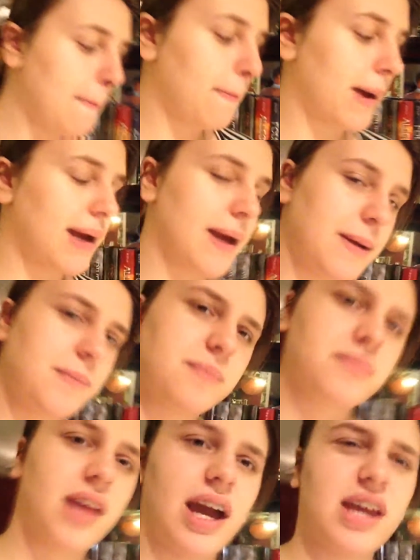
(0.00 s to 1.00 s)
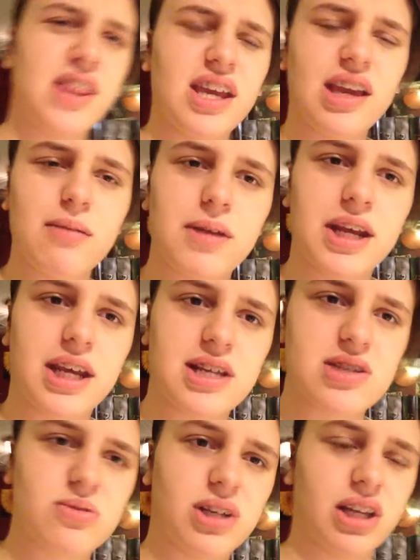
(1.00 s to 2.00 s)
But I think him and
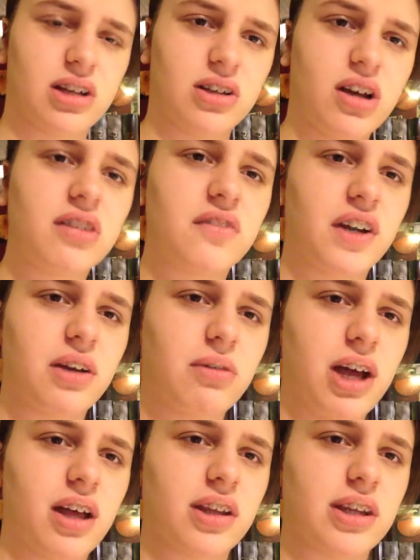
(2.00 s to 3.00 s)
Hazel would get along very well.